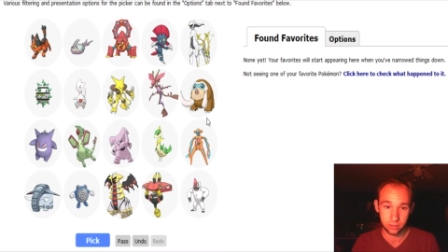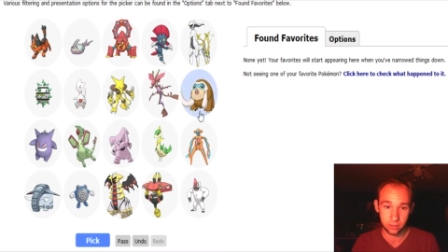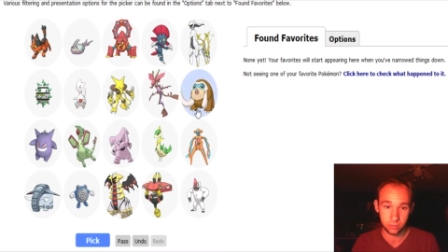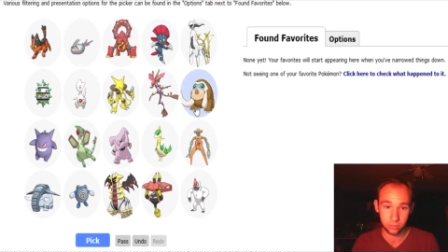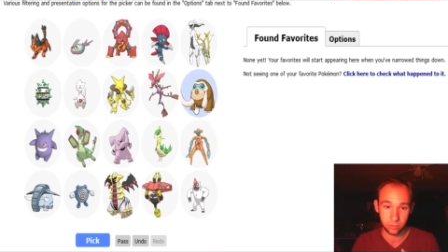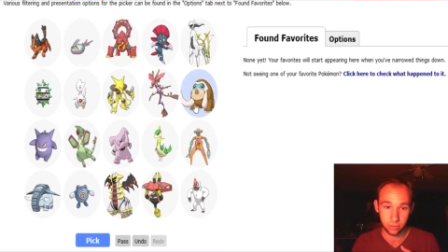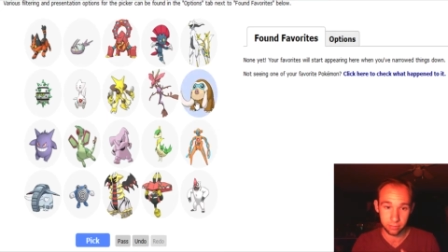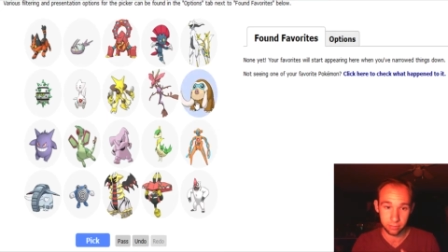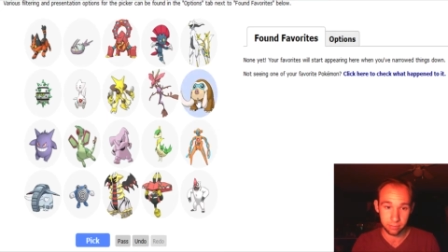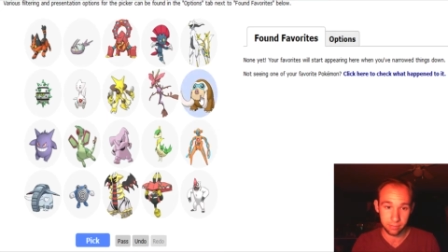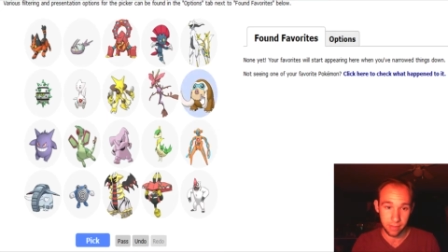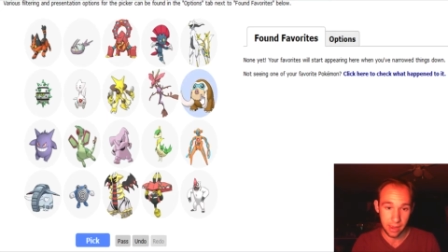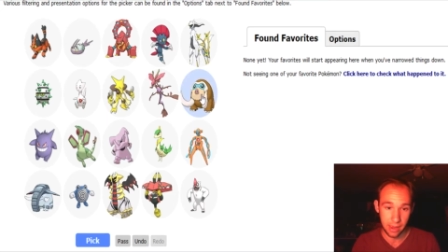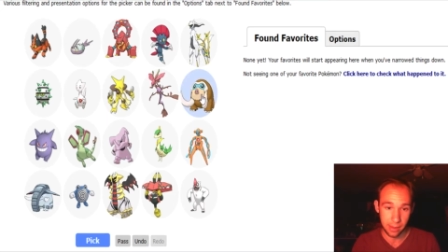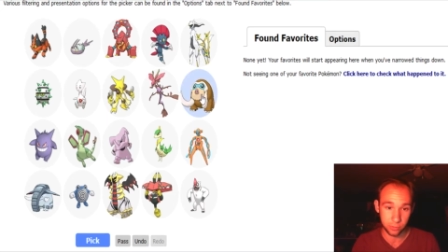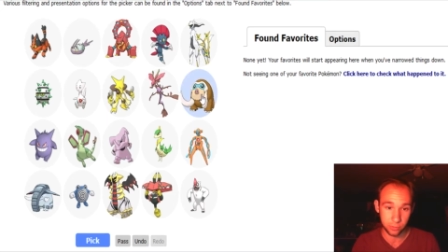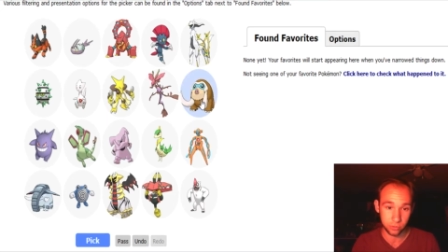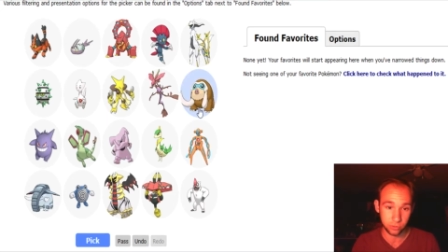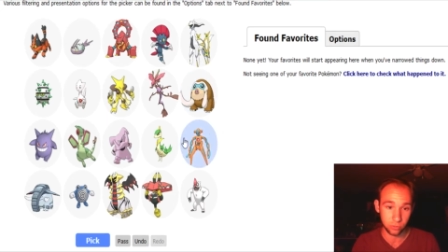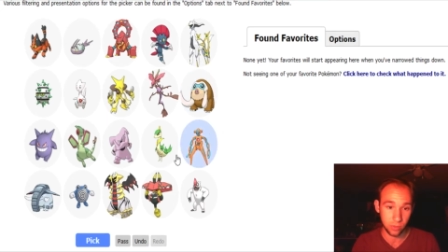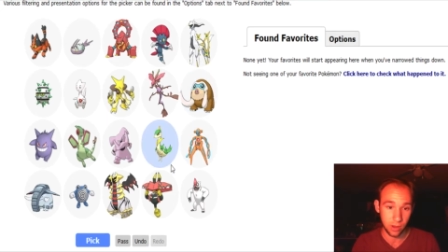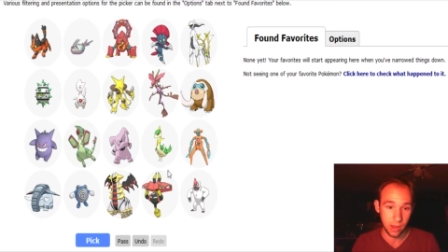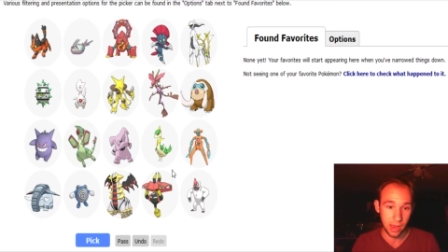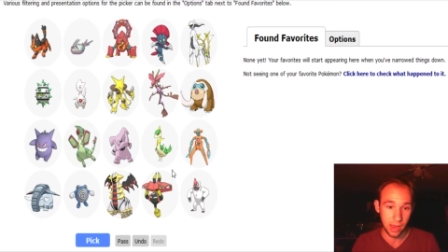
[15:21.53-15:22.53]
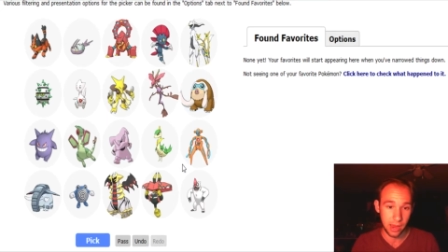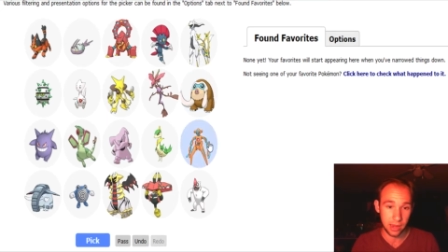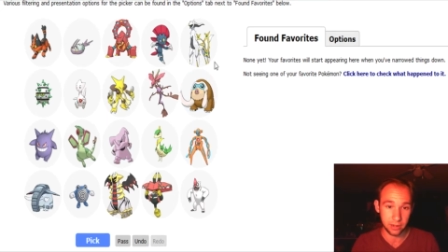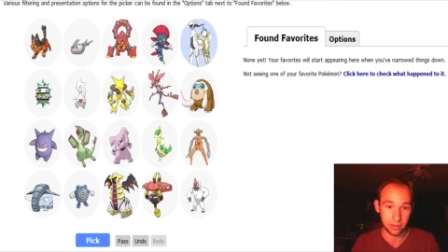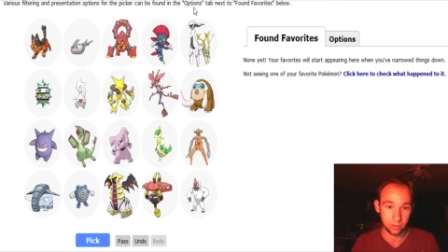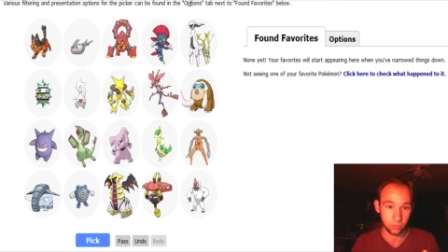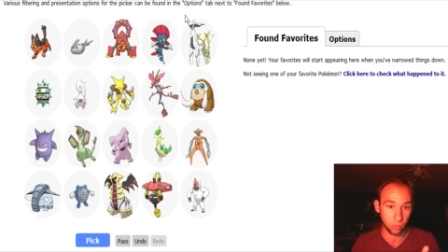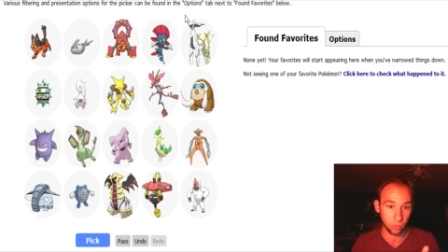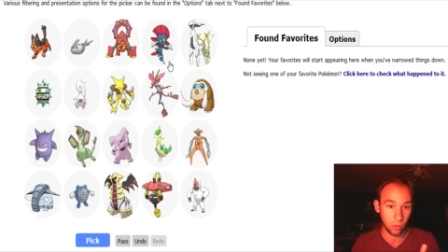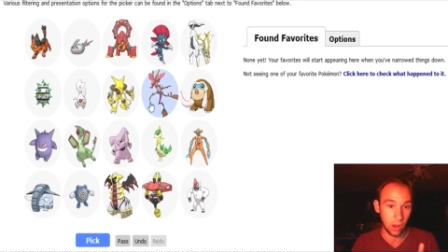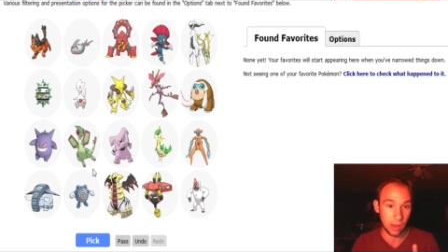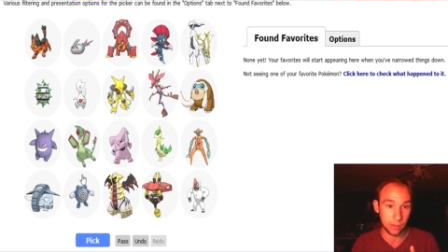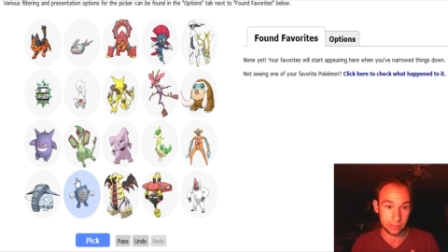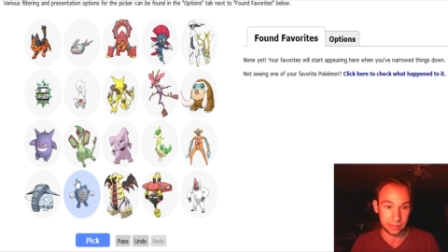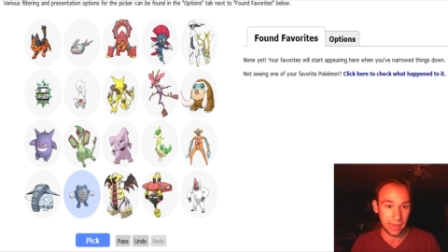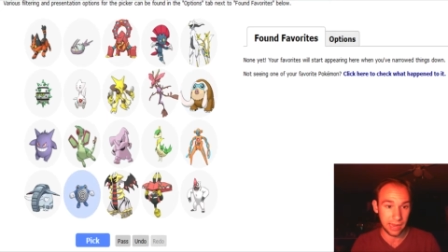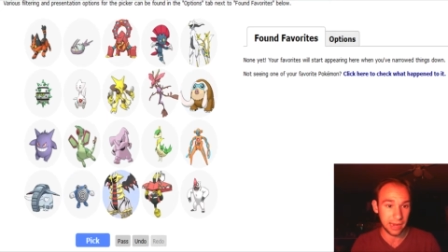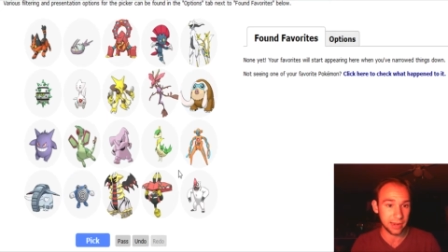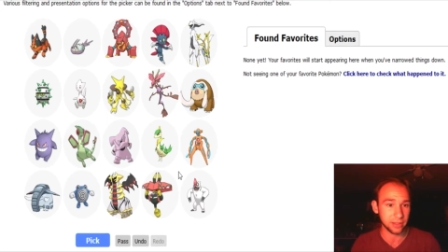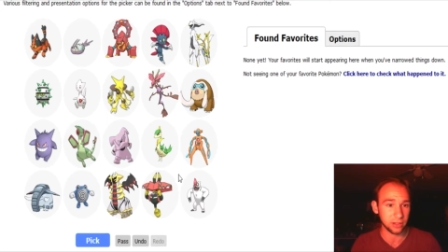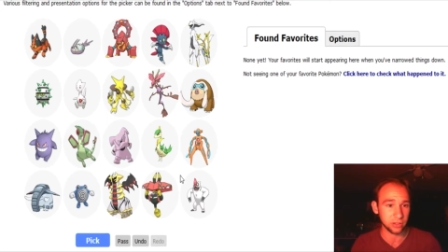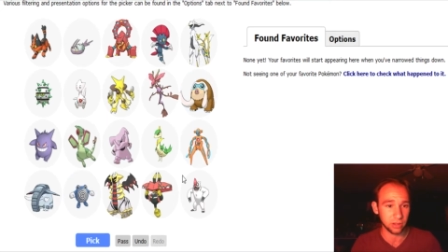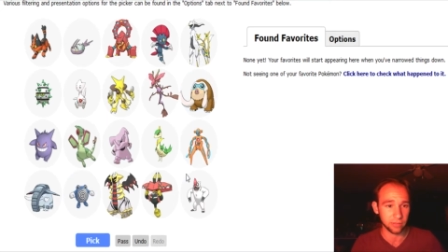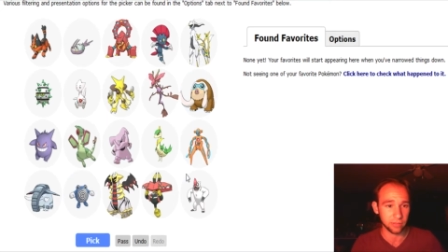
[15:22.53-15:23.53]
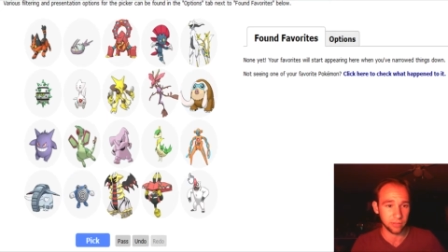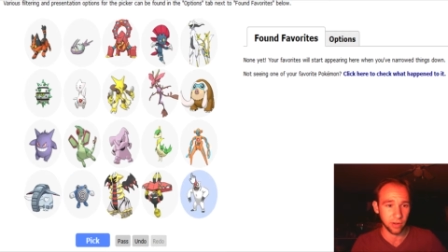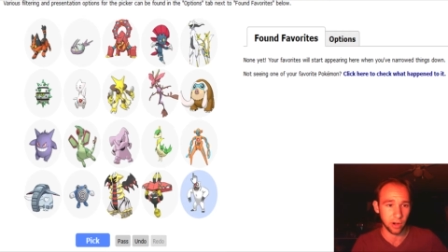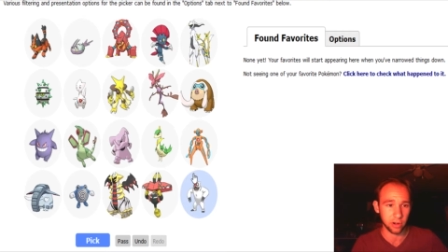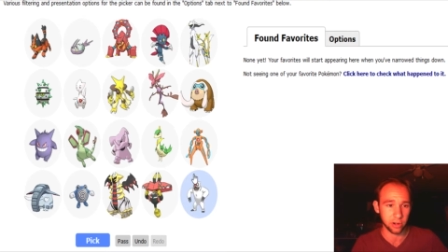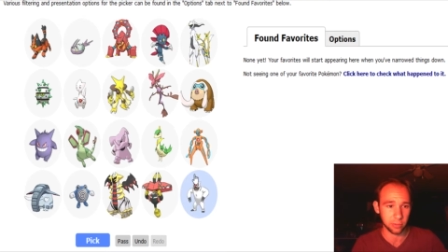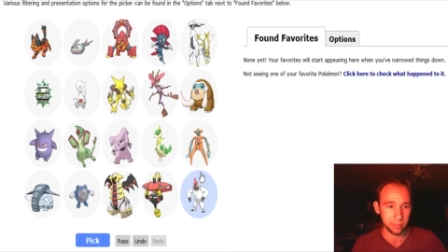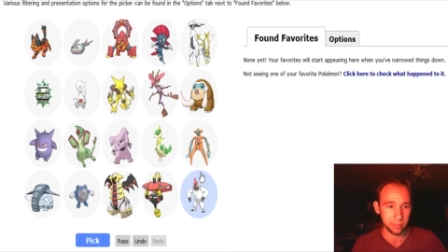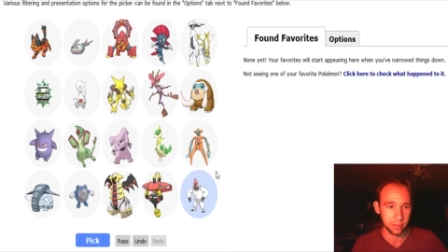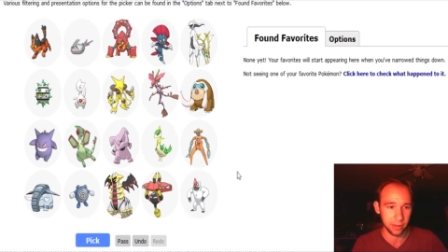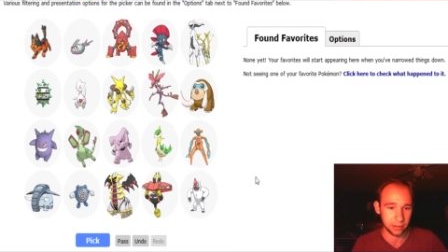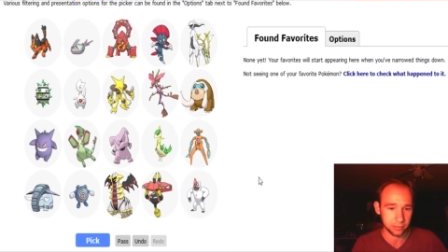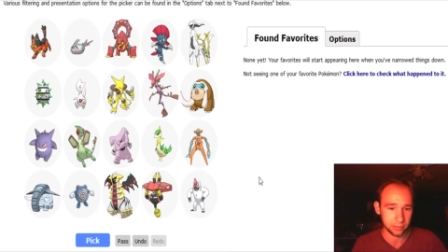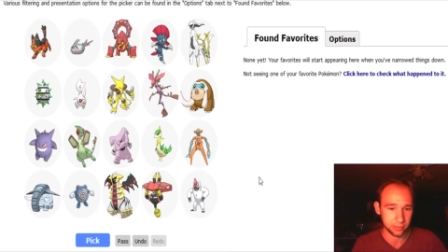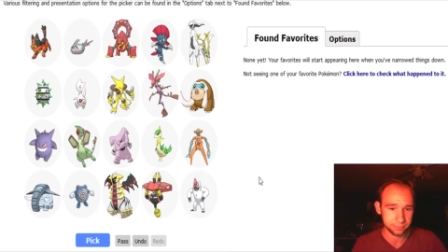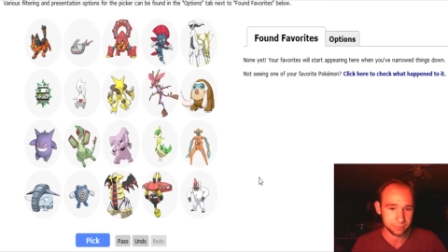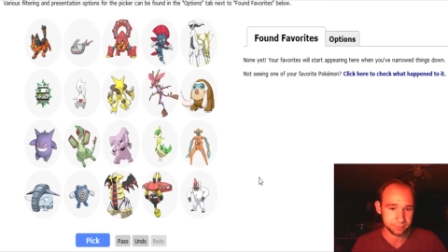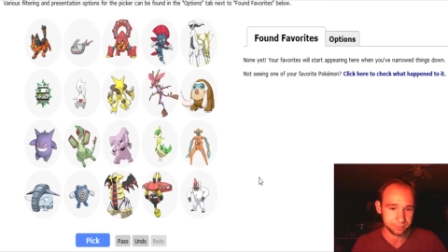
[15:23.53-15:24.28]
With Mamoswine, and wow, a lot of these I've already picked.